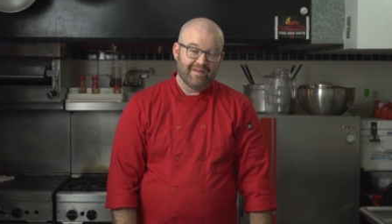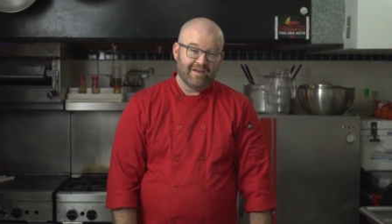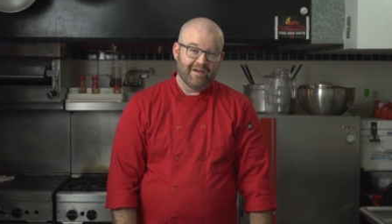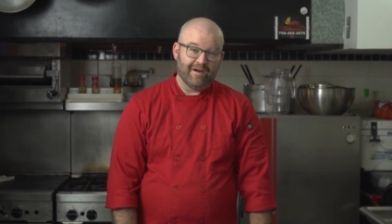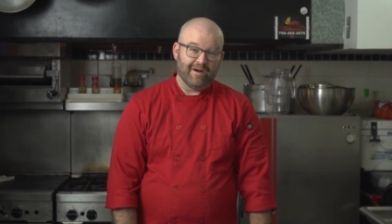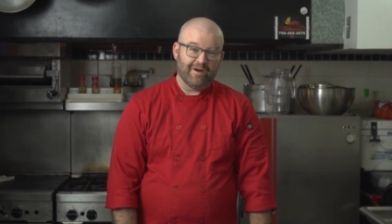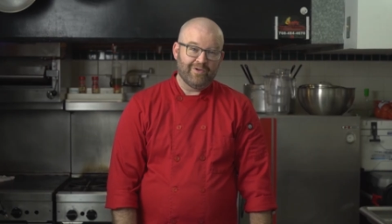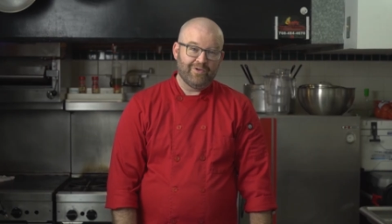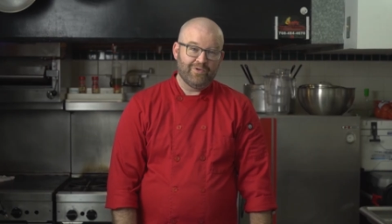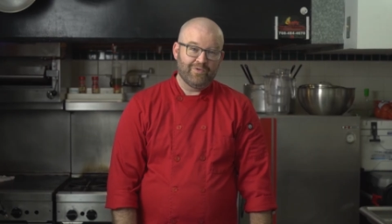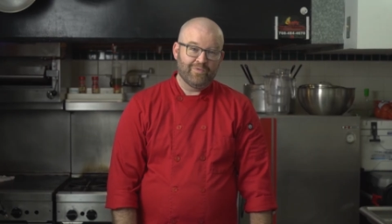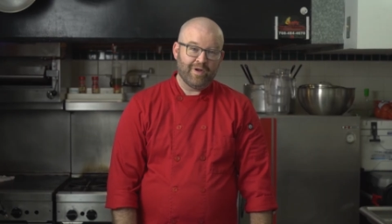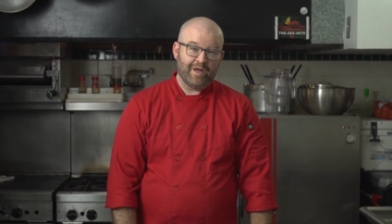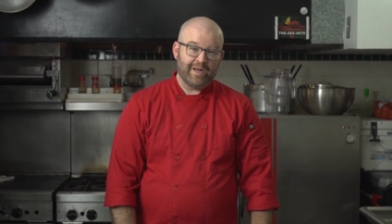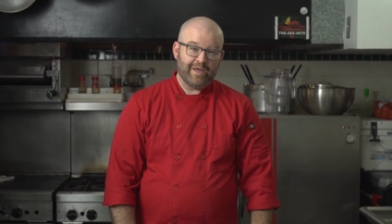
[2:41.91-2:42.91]
Are you
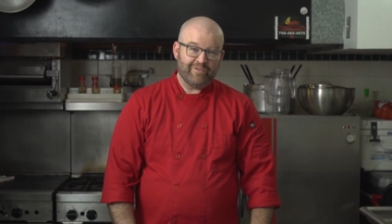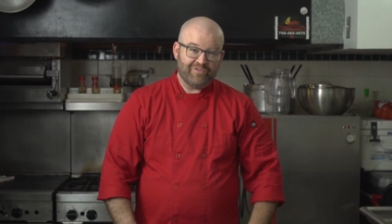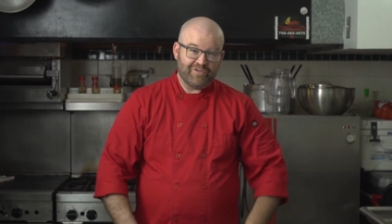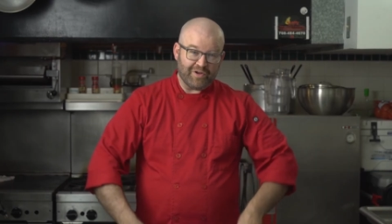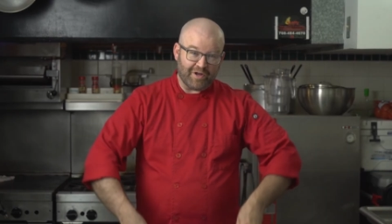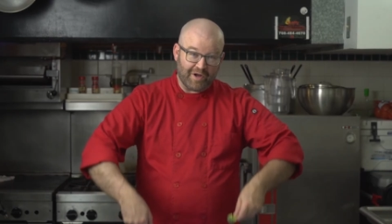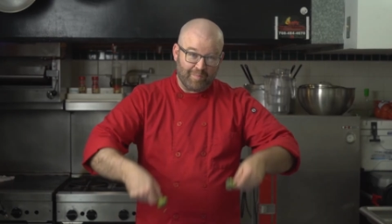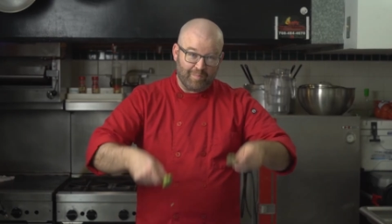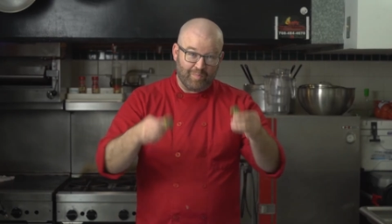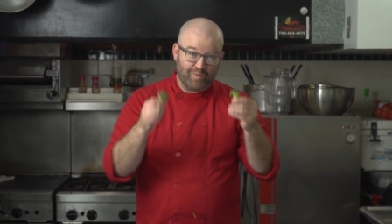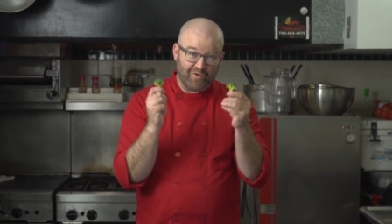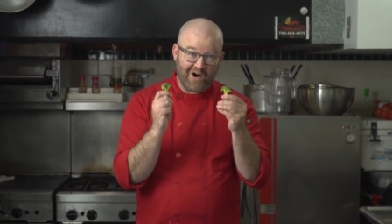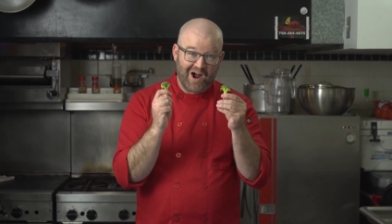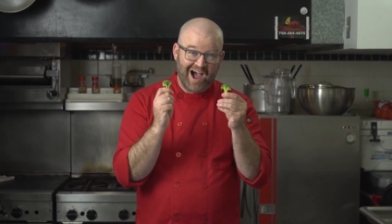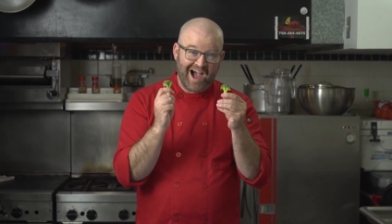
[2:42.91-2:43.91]
ready to
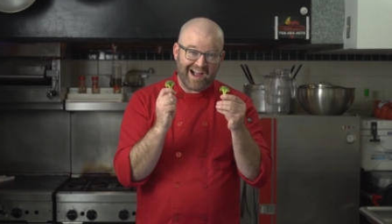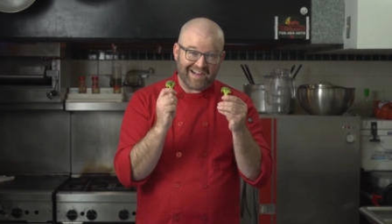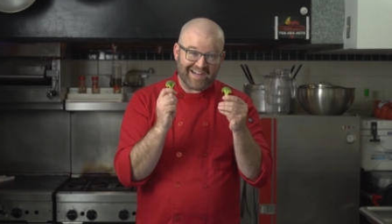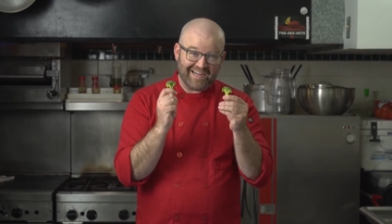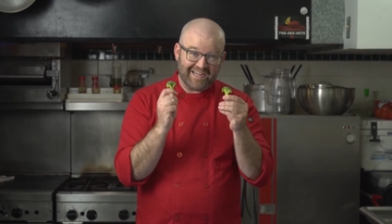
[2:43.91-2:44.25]
brock?